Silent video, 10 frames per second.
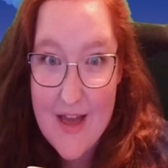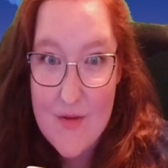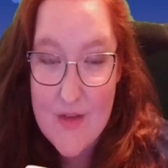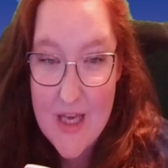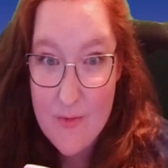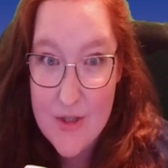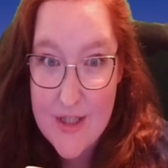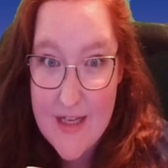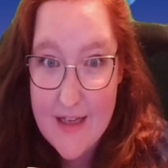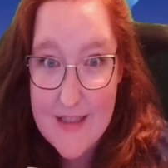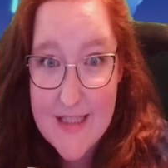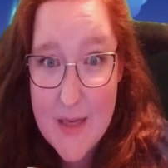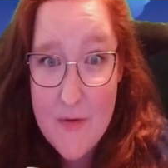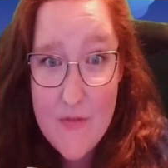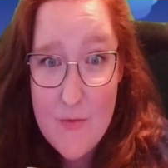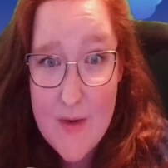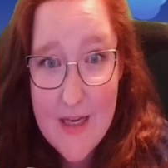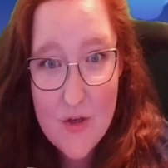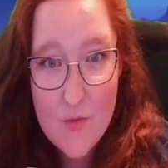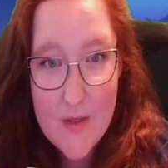am Gamerchick. Some of you may
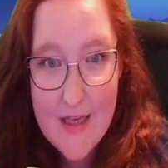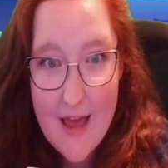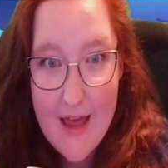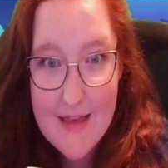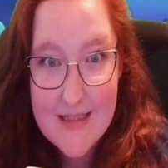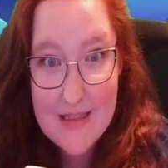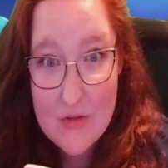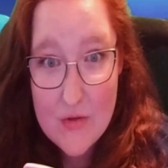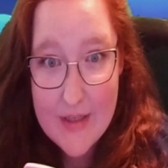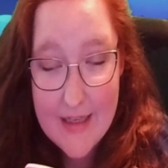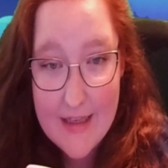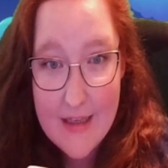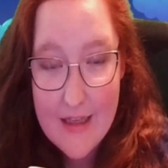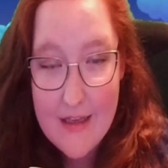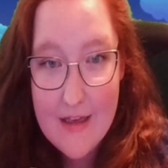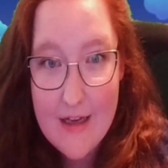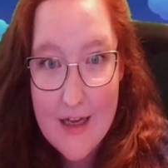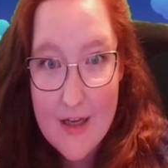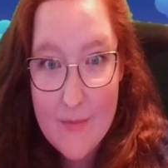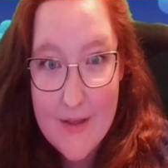know me as Lori.
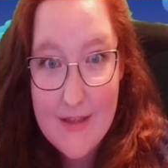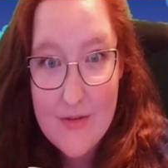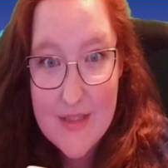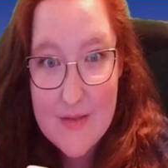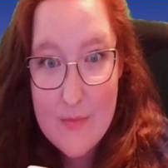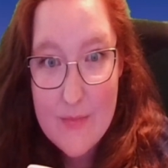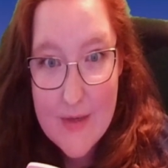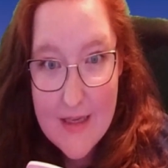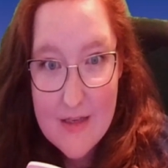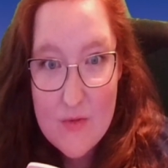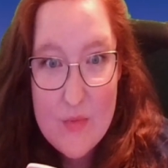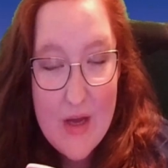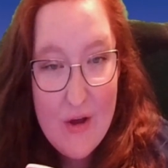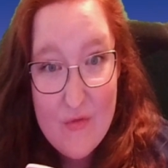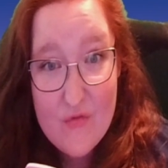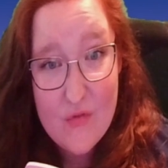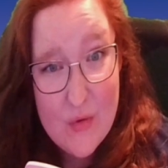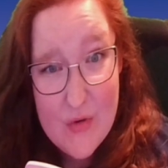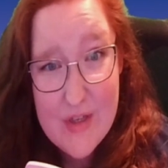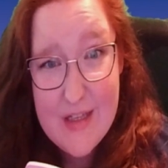Um, I know it's been about
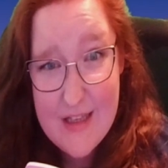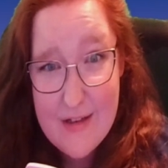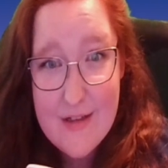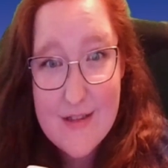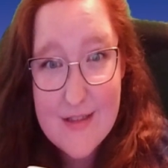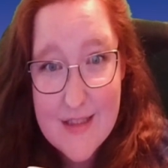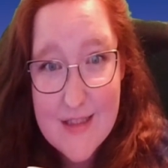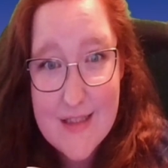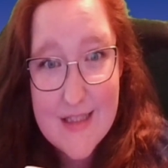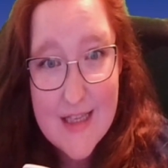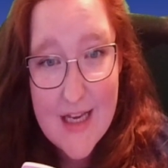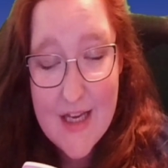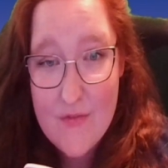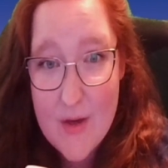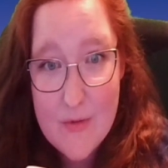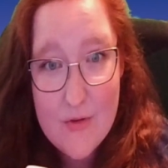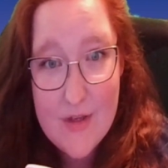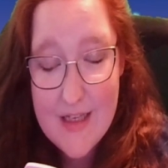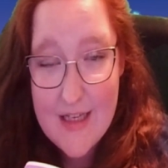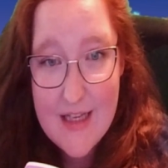four years since I've
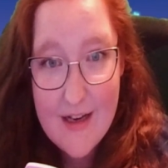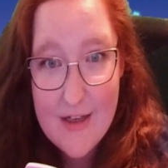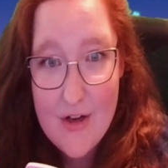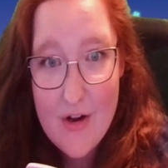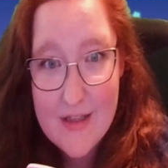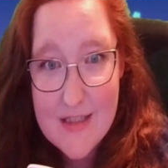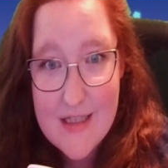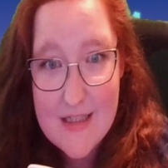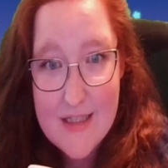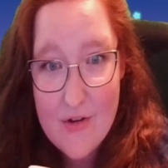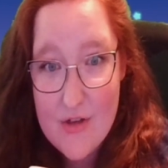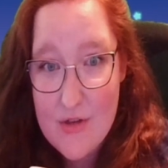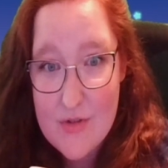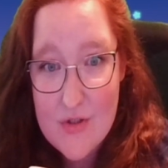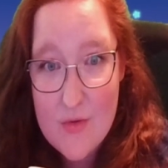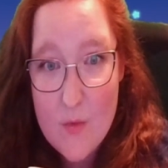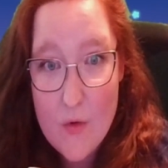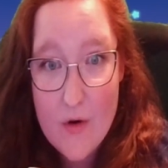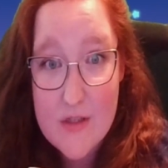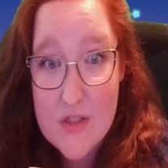uploaded any kind of content here on YouTube
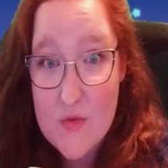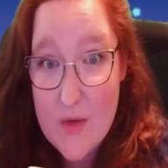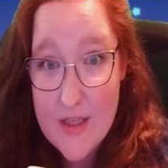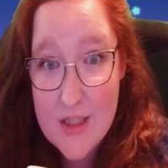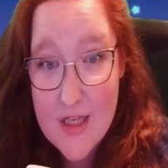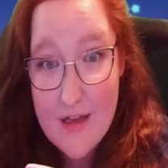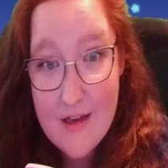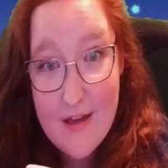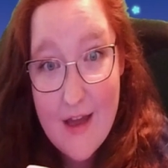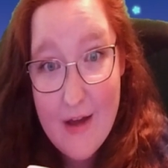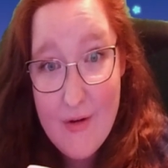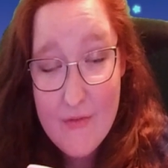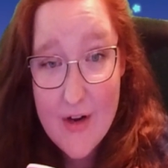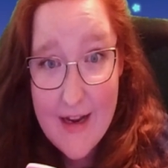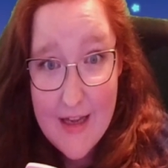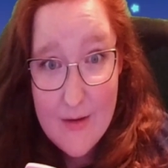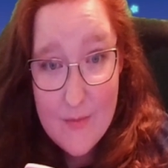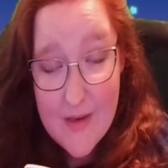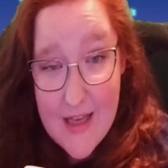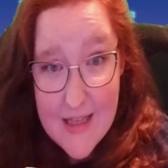or on Twitch. However, I am
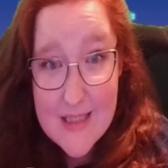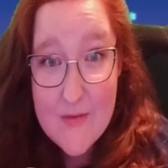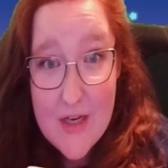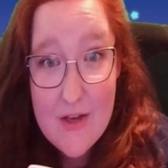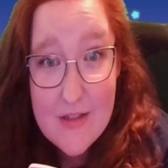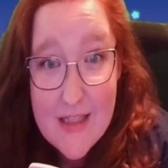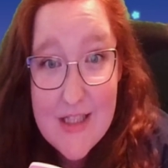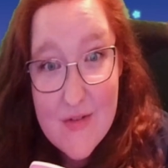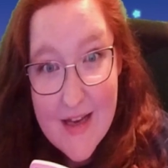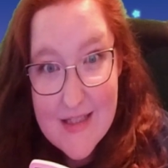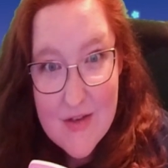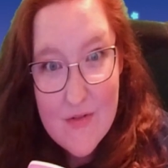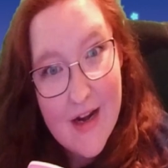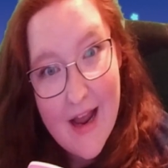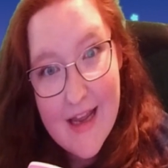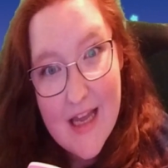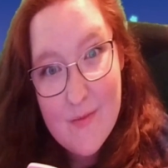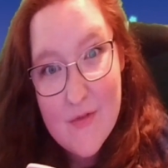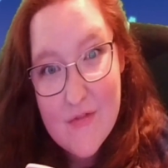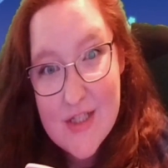making this video to let you guys know that I
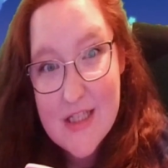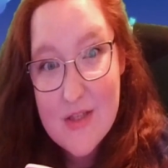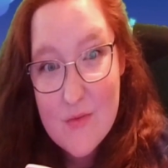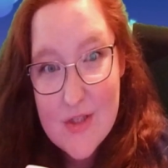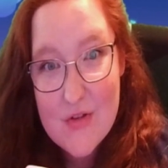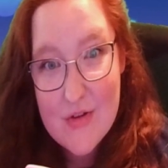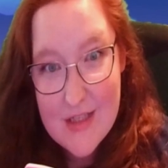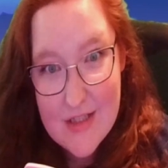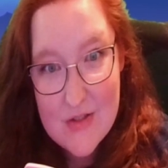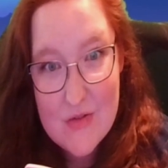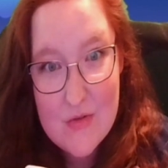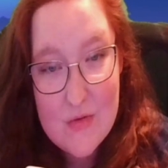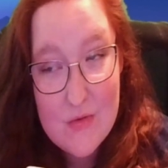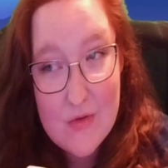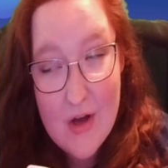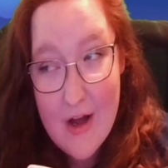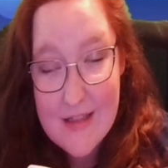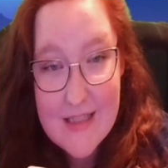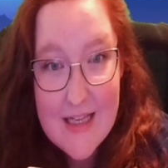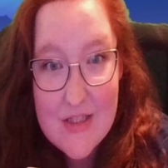am officially returning to
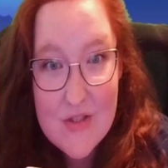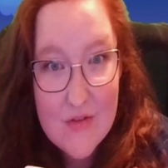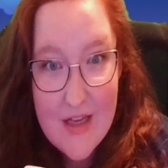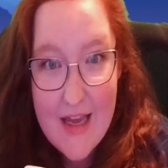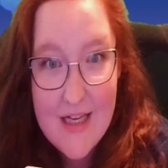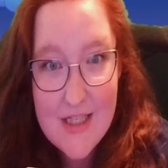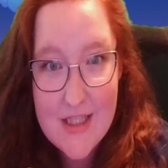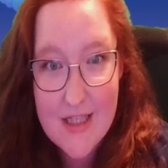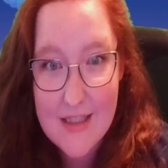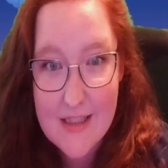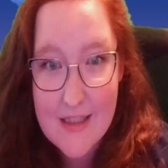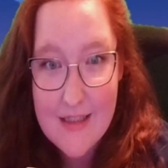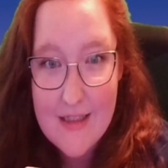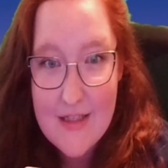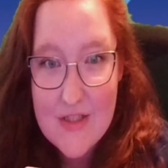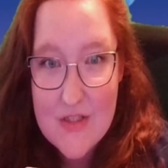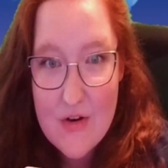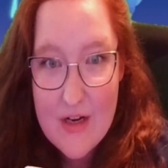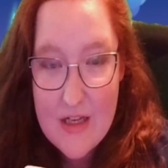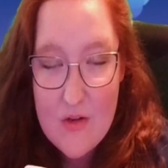content creation,
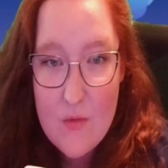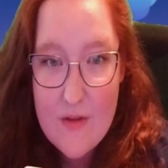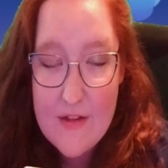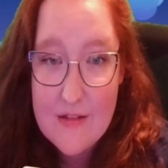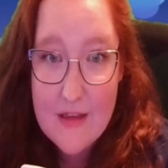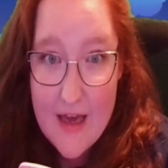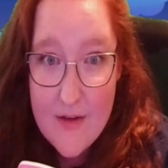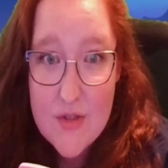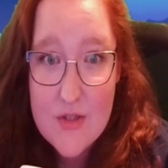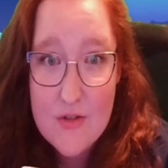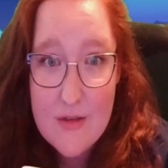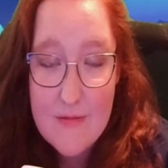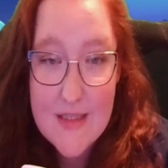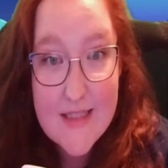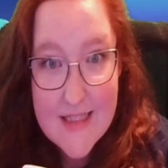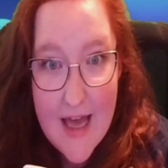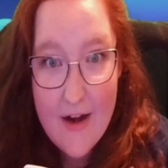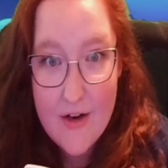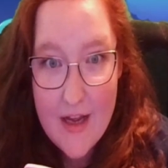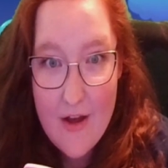starting with a live stream this
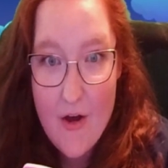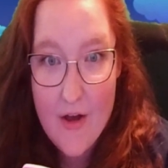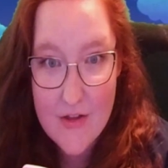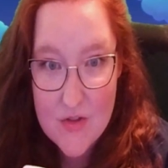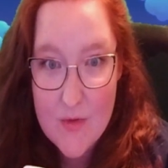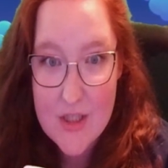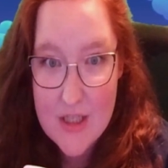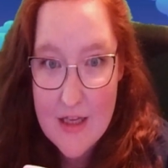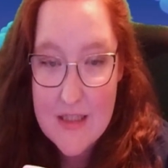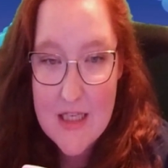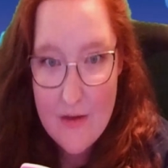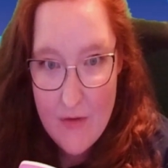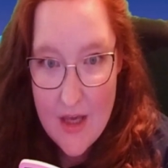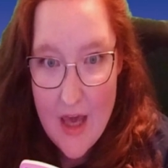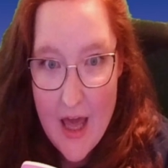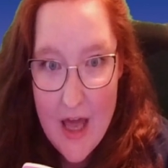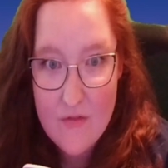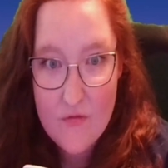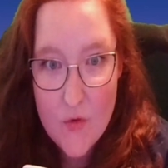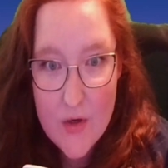Saturday on twitch.tv at
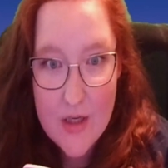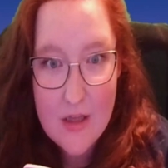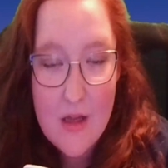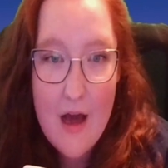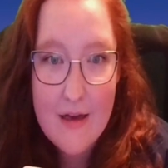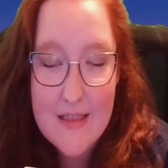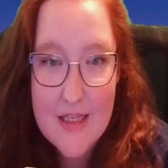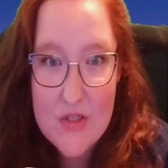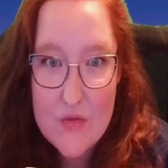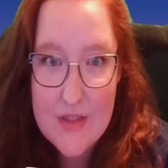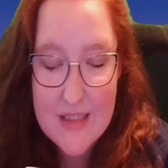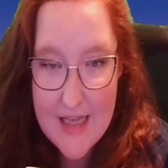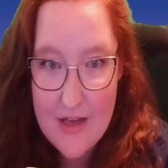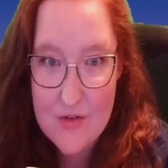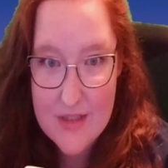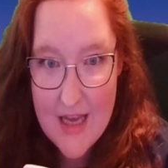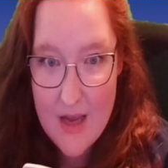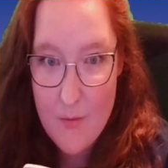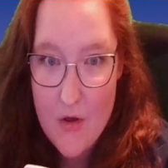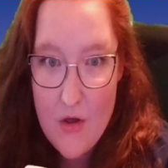4 o'clock Central Standard Time.